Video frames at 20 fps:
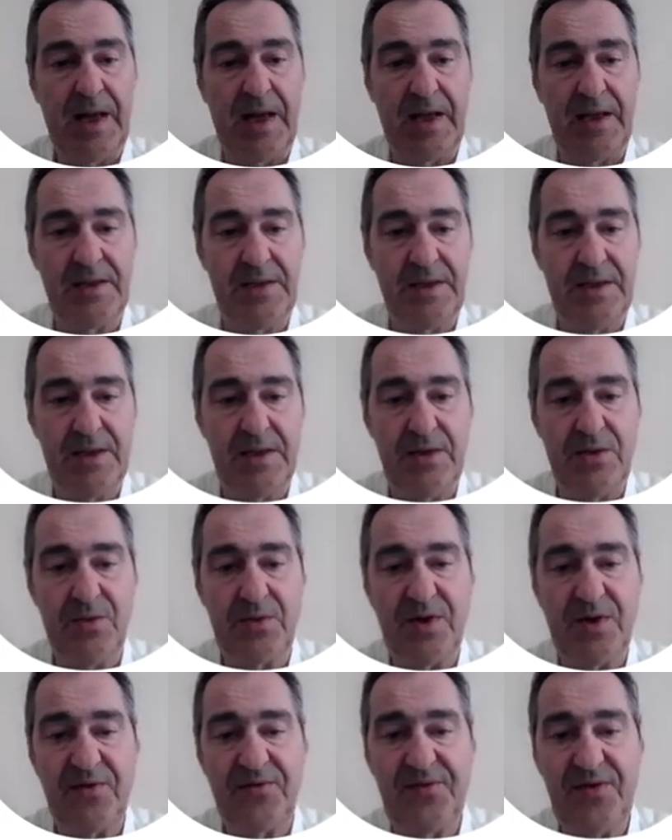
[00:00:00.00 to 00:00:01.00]
And
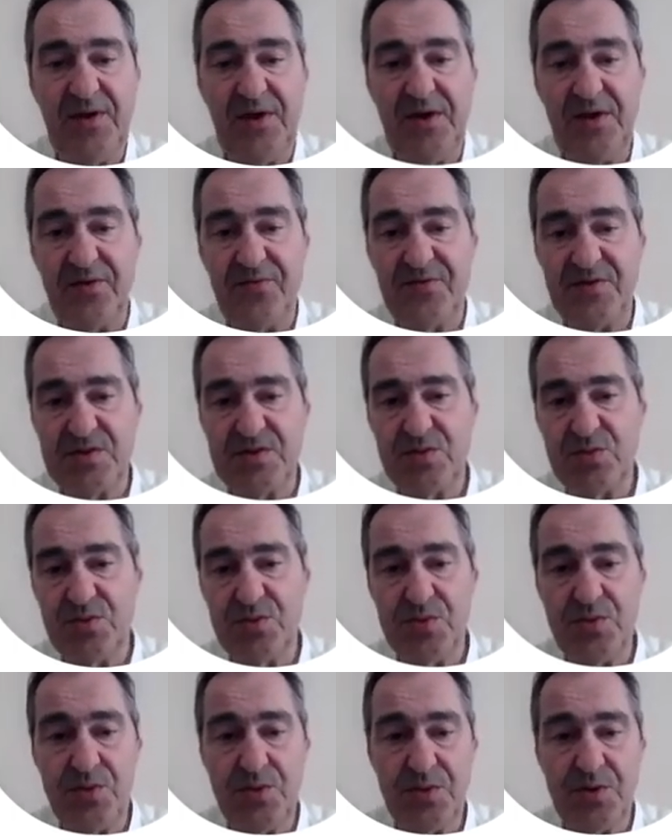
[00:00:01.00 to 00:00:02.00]
you can see in the first
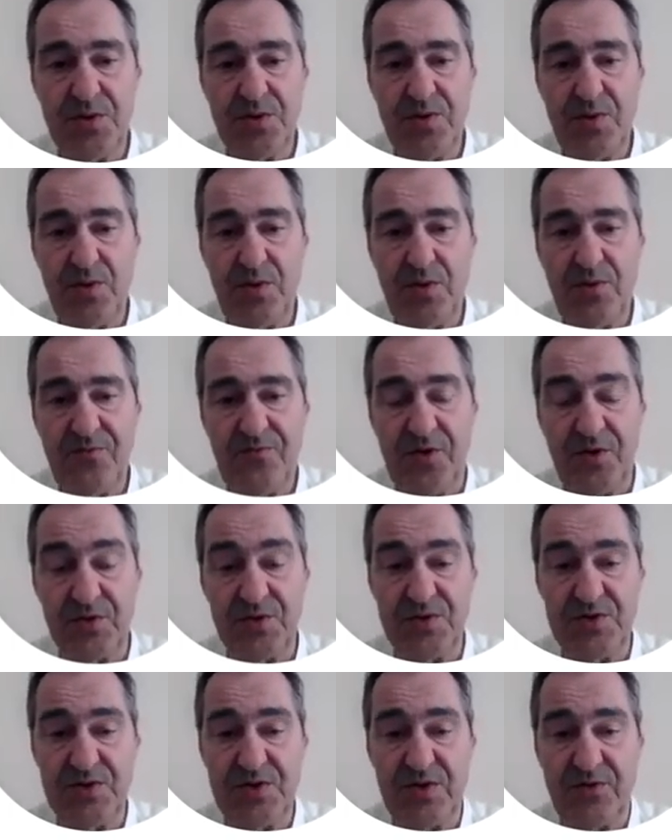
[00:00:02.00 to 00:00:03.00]
two
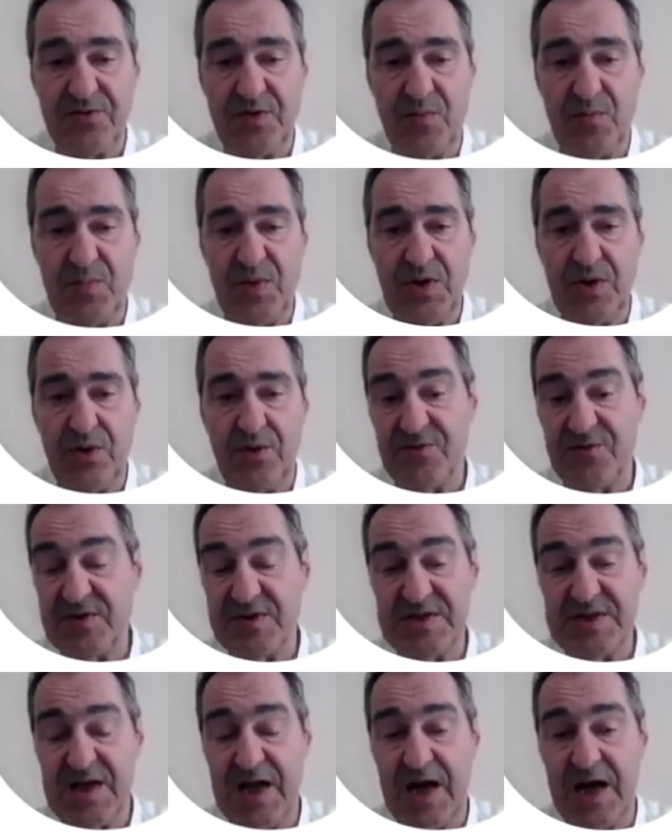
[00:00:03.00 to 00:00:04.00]
photos of
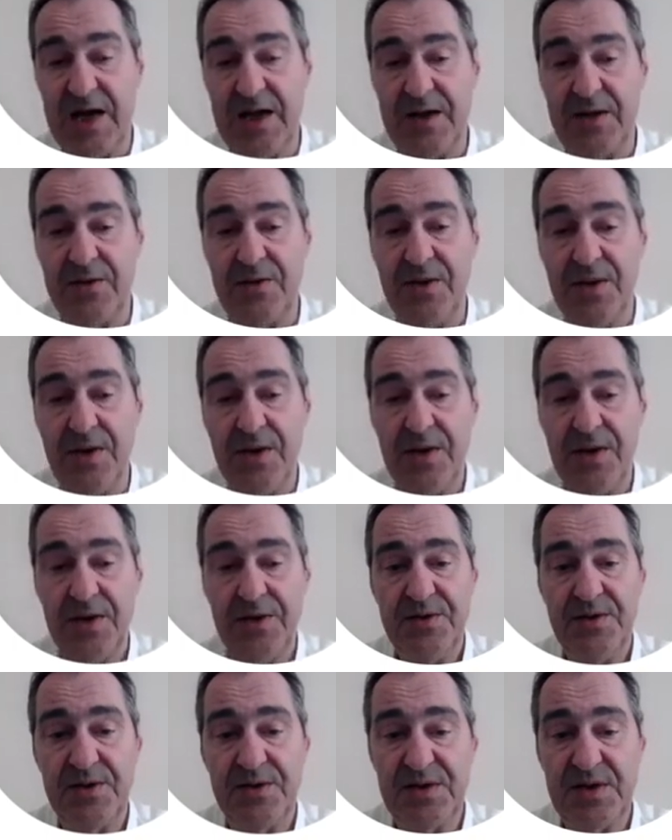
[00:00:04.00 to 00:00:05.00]
the slide
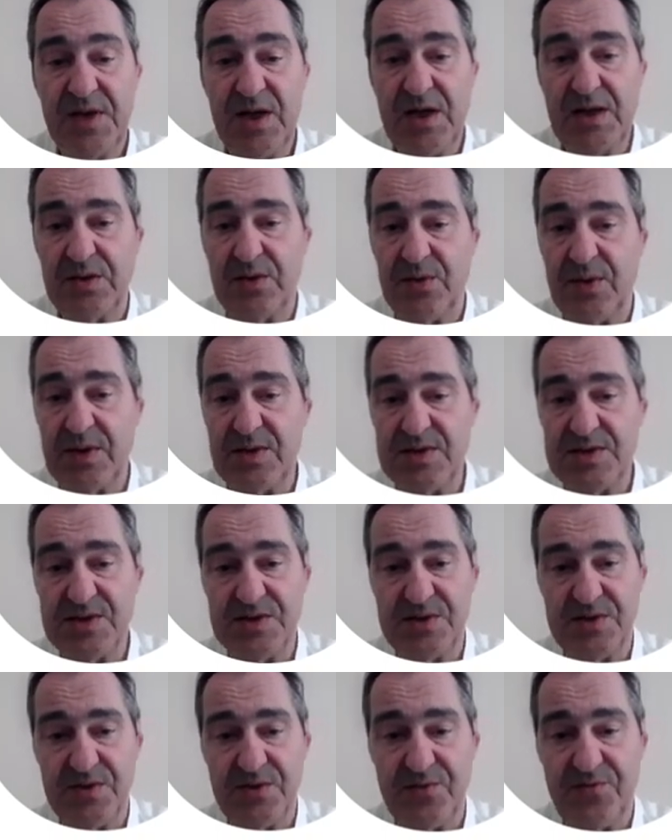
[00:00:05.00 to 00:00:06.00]
the
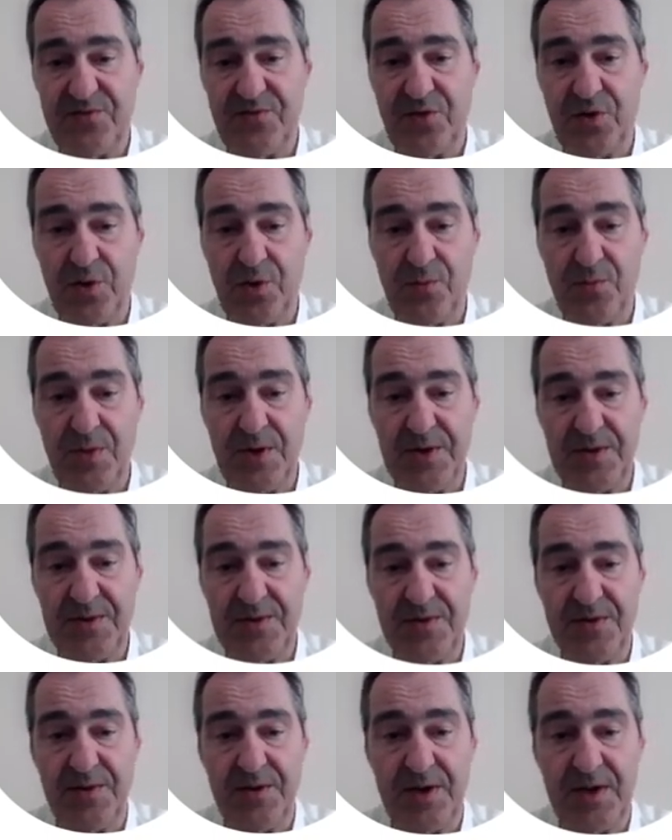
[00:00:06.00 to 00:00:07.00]
tetrads formed
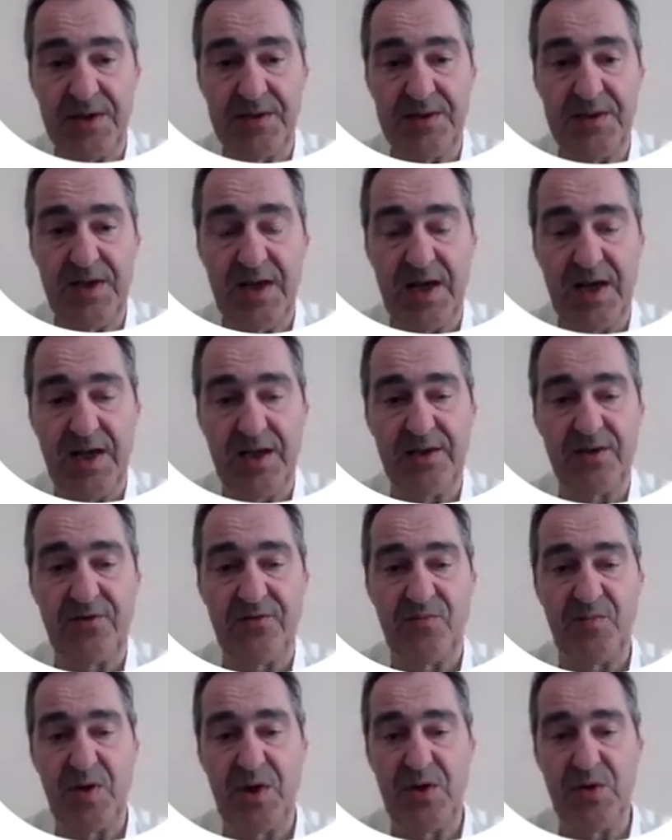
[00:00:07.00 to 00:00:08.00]
at the end
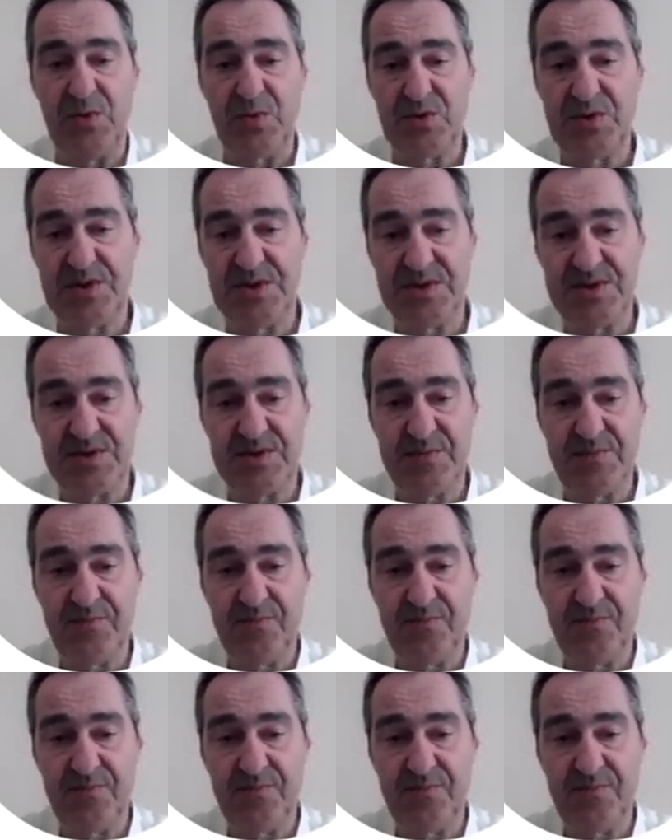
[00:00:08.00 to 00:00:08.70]
of meiosis.